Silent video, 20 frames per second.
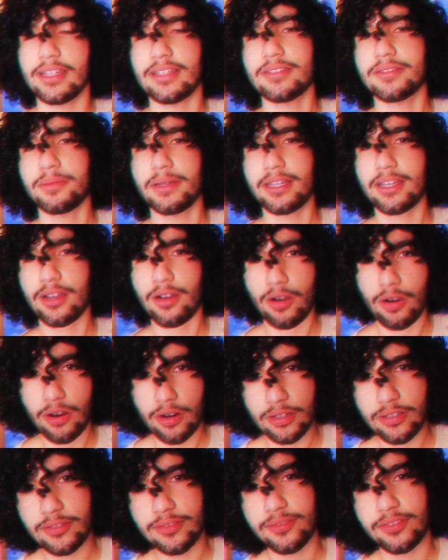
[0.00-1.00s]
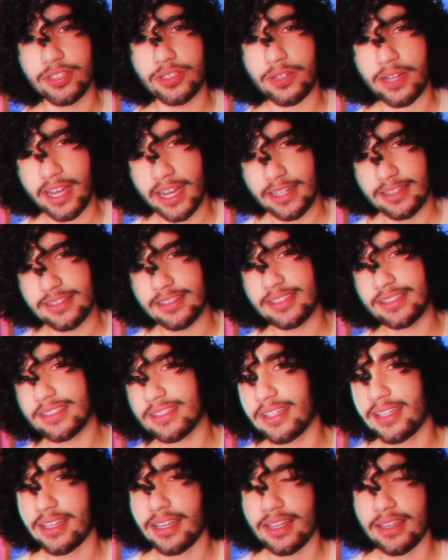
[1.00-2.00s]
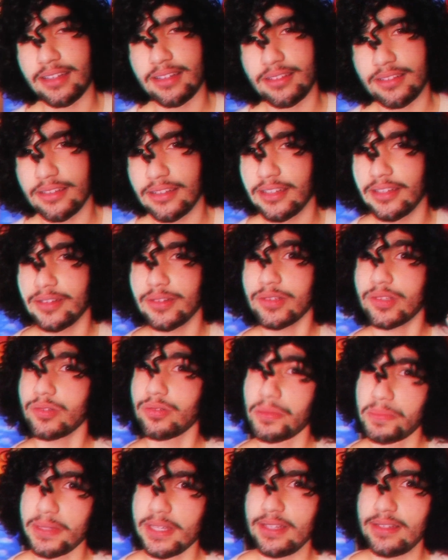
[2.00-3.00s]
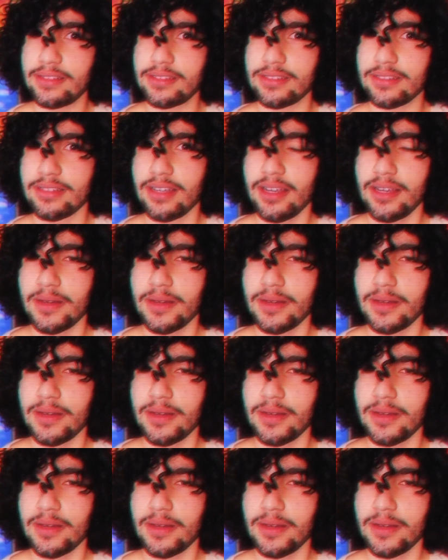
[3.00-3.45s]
is make it harder for you to actually sink in to a peace,